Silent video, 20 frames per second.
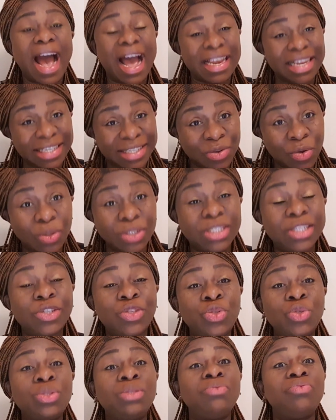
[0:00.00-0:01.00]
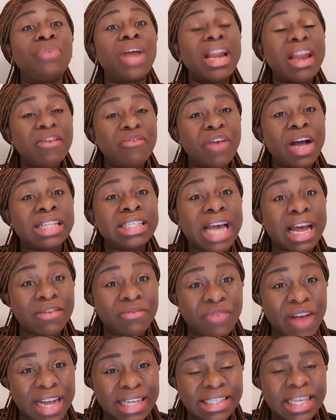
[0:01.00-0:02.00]
And it constitutes relevant
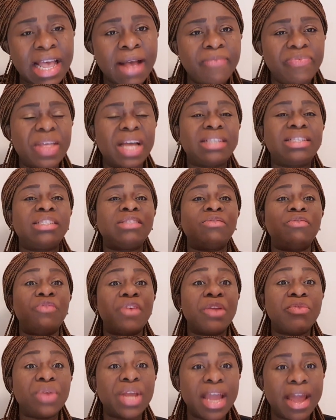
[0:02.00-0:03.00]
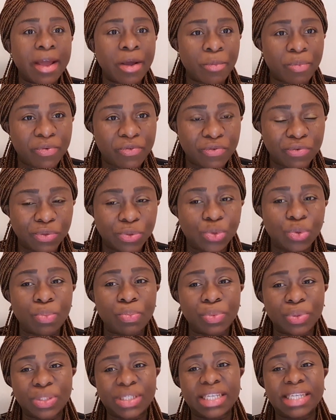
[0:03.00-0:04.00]
advice that is very helpful
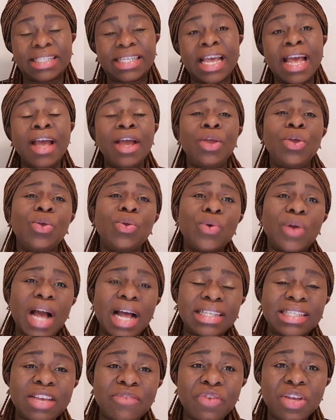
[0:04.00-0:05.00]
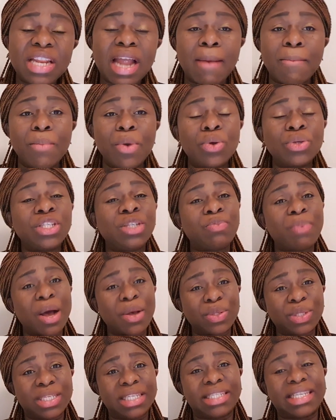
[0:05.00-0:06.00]
to Moses. You look at even among
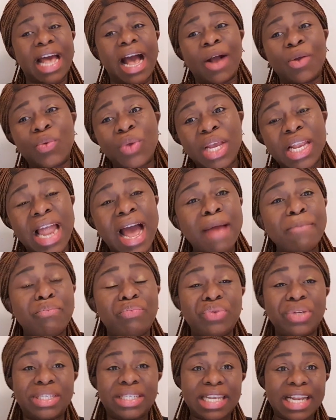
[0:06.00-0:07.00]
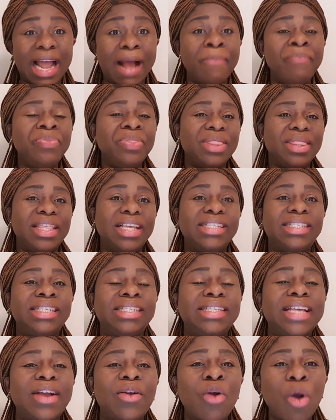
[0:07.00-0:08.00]
spouses, Aquila and Priscilla, this
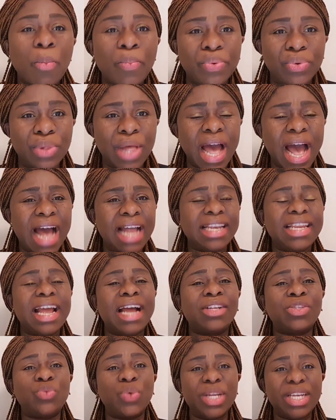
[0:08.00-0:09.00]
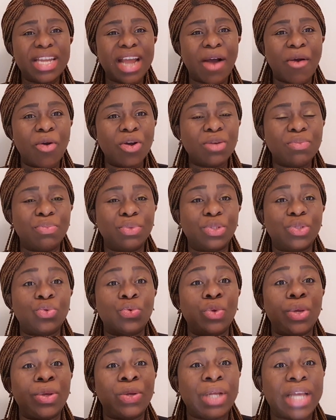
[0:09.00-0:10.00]
is a couple and they are doing their utmost
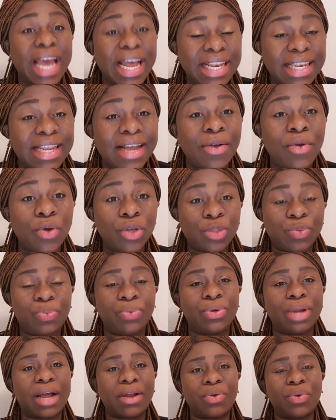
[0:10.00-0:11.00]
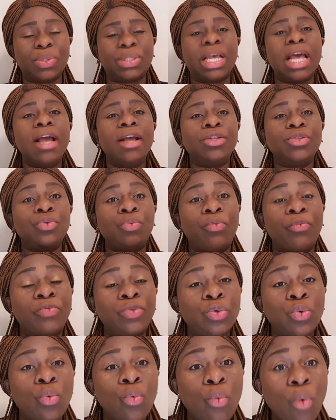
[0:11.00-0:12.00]
to get the gospel across, to,
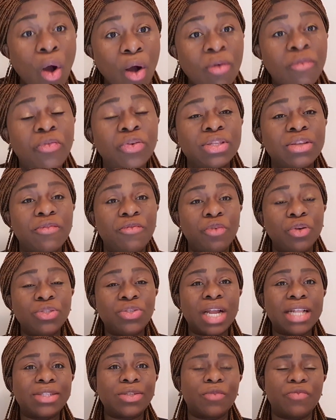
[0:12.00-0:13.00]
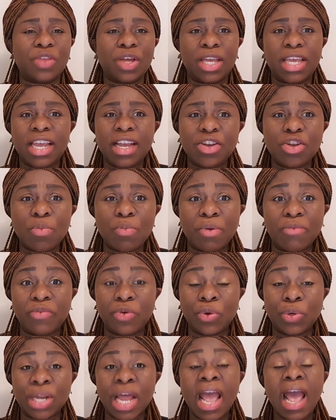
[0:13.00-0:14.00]
to work for the furtherance of the kingdom of
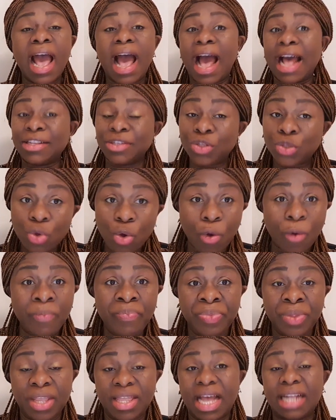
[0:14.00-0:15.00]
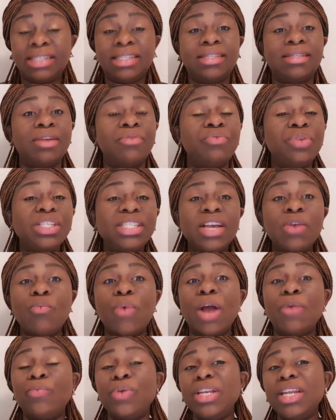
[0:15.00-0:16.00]
God. And so that is the
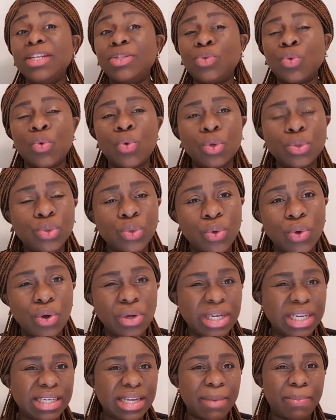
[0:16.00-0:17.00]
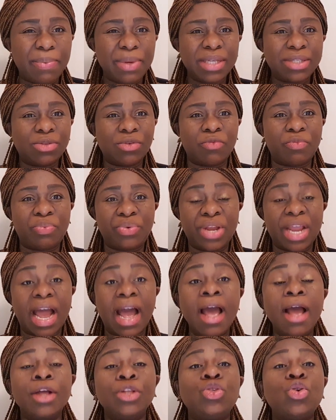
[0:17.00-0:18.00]
reason why we need to go to God in the place of
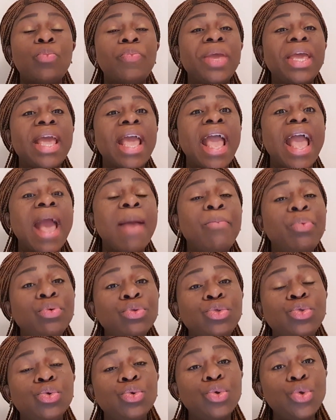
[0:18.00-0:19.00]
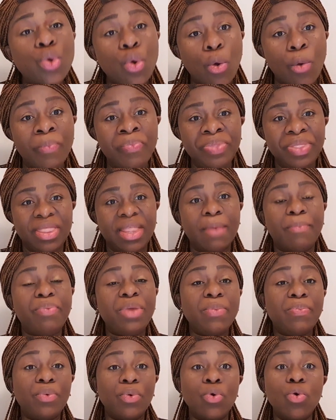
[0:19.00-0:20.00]
prayer to be able to know the
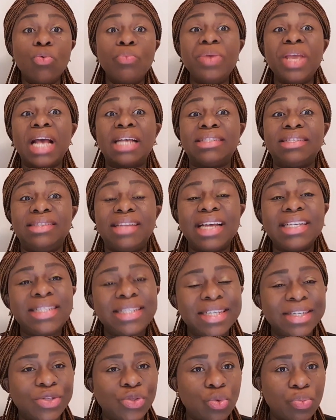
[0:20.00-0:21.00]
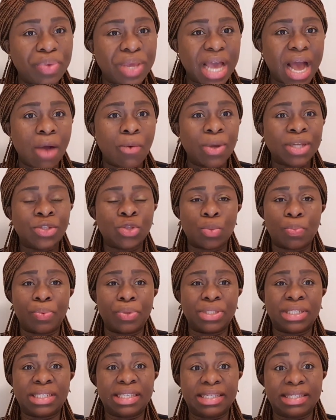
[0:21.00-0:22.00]
people whom he has destined to be our
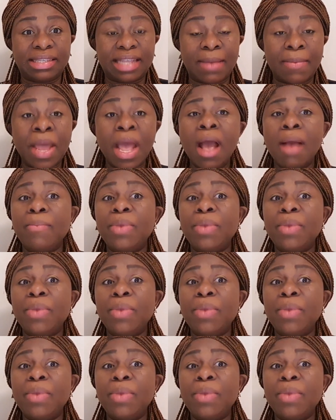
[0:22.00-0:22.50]
support system.